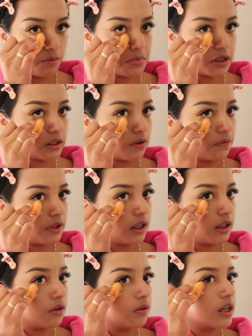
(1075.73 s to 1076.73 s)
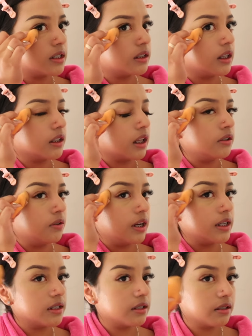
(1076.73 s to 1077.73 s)
because I feel like you guys think that you
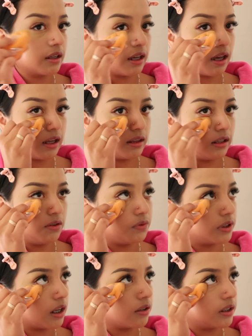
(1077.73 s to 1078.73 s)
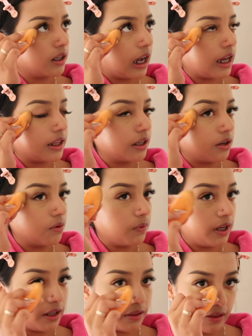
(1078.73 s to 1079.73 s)
guys can't live without the guy that you're
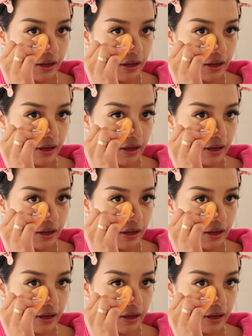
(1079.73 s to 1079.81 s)
with.